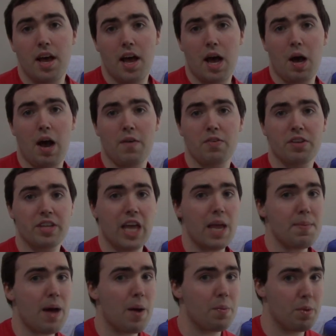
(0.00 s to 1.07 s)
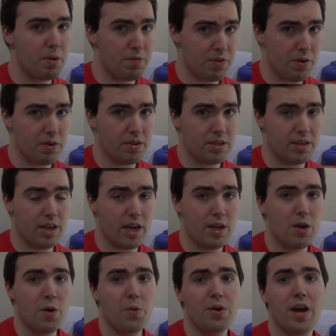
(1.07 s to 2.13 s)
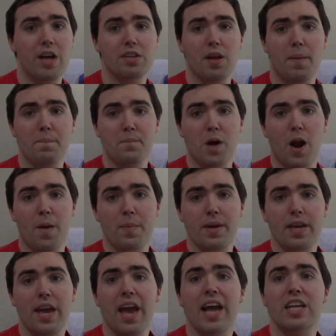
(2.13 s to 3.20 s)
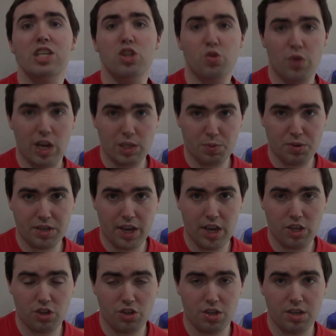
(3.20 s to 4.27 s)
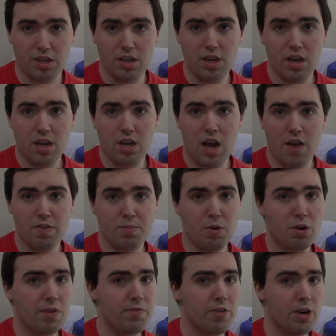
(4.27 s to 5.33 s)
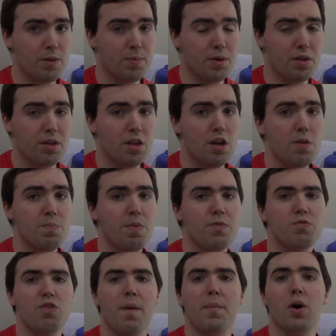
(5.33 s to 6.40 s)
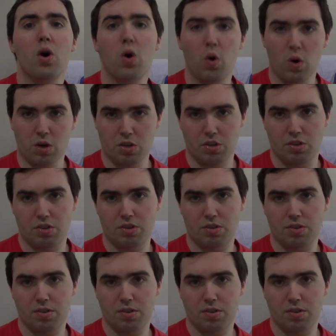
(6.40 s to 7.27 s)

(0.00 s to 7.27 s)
However, the game I'll be reviewing today relies on Barbie and transportation. Not from her convertible, but from a horse.